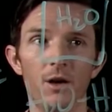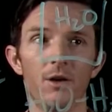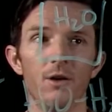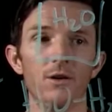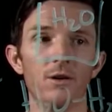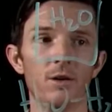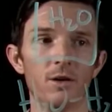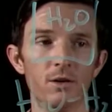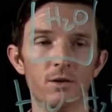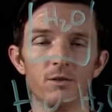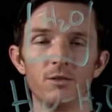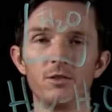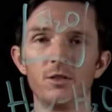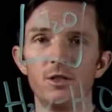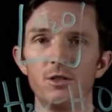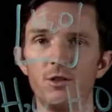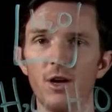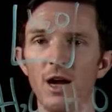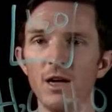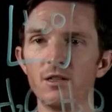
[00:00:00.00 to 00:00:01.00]

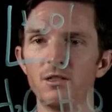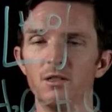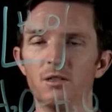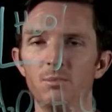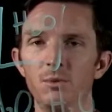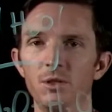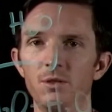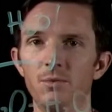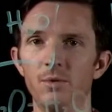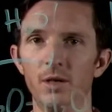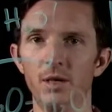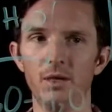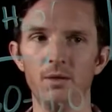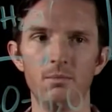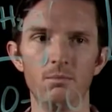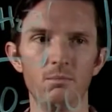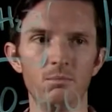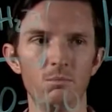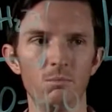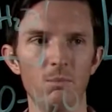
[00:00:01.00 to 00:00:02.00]
undergoes attractions
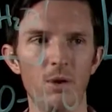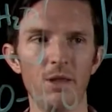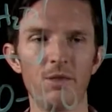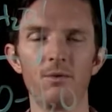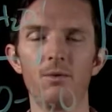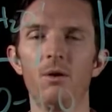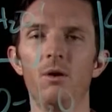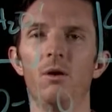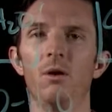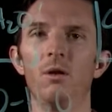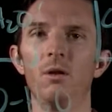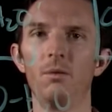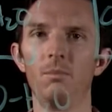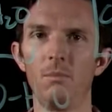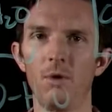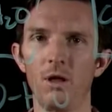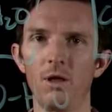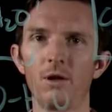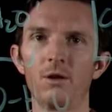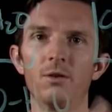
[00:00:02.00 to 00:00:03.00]
between
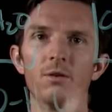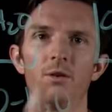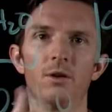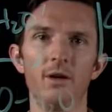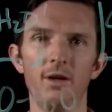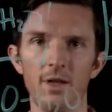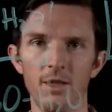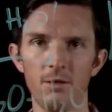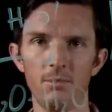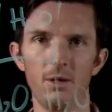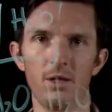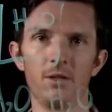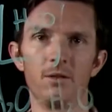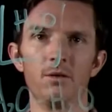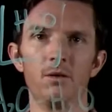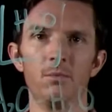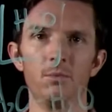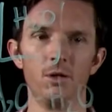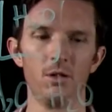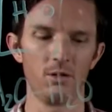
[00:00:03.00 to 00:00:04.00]
methanol molecule and another
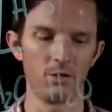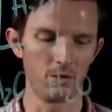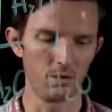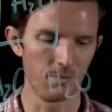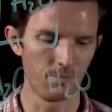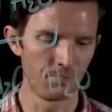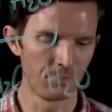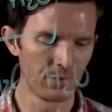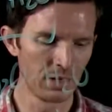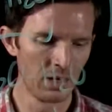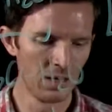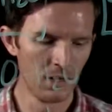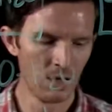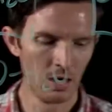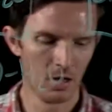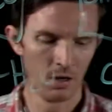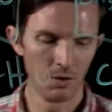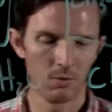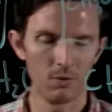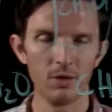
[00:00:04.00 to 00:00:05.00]
methanol molecule.
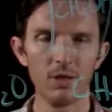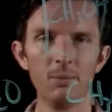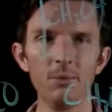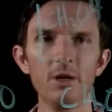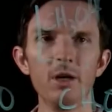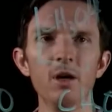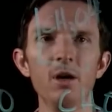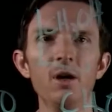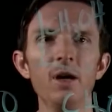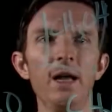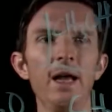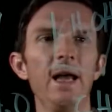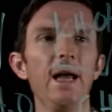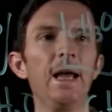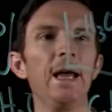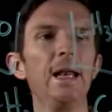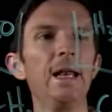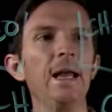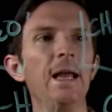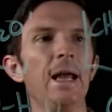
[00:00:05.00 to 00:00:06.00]
Well, then we go
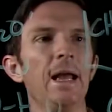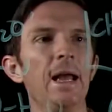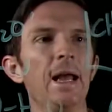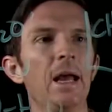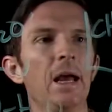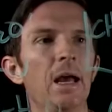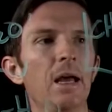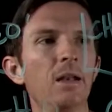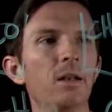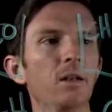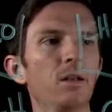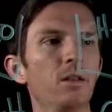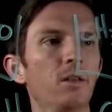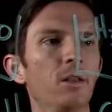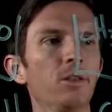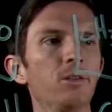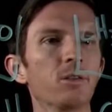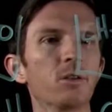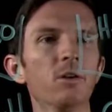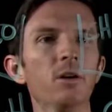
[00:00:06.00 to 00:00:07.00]
ahead and
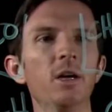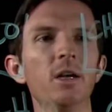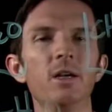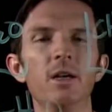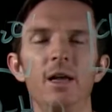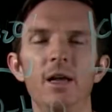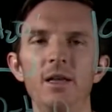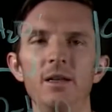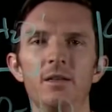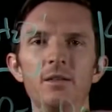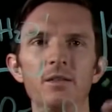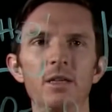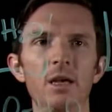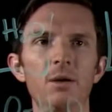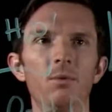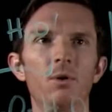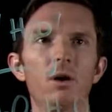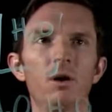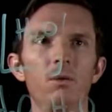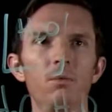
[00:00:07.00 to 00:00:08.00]
let's go ahead and
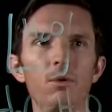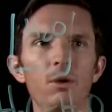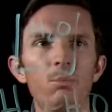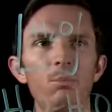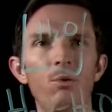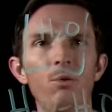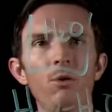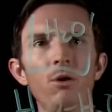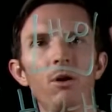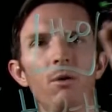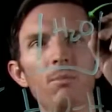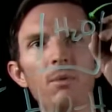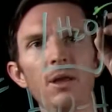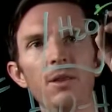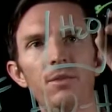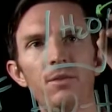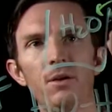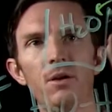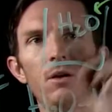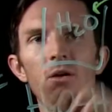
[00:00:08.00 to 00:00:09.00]
say, well, we pour
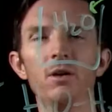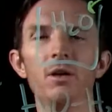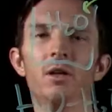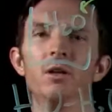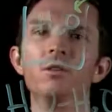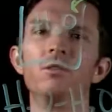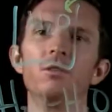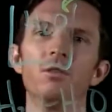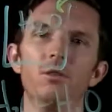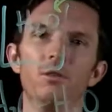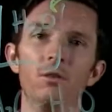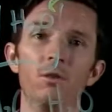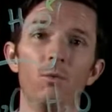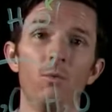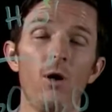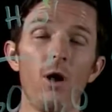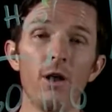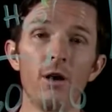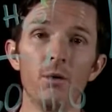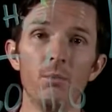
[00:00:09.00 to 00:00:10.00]
methanol into
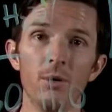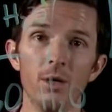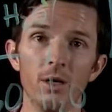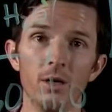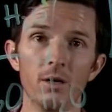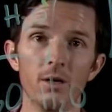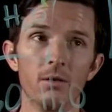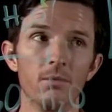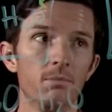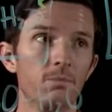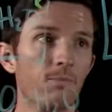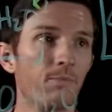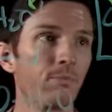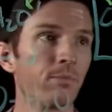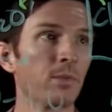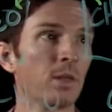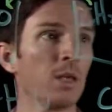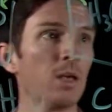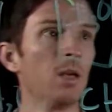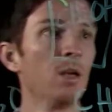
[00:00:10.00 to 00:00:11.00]
the water beaker.
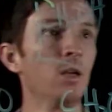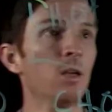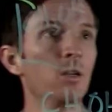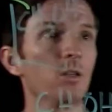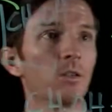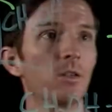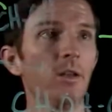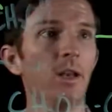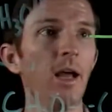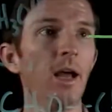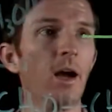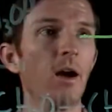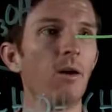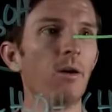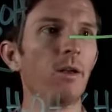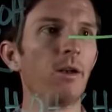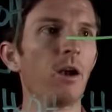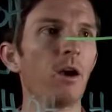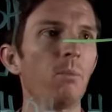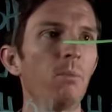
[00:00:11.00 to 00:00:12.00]
So
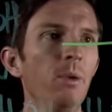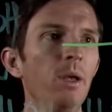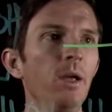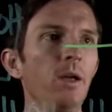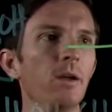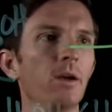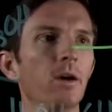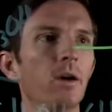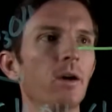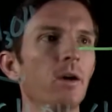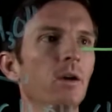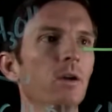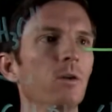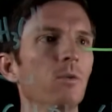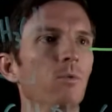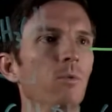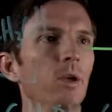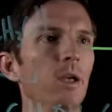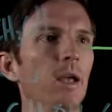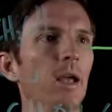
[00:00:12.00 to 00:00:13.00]
now in our beaker,
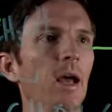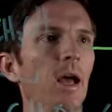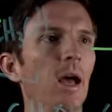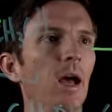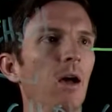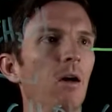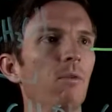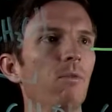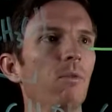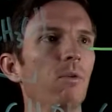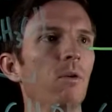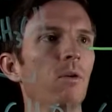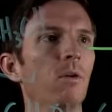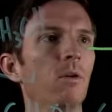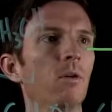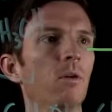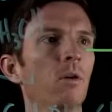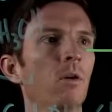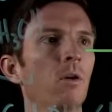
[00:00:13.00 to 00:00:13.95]
we have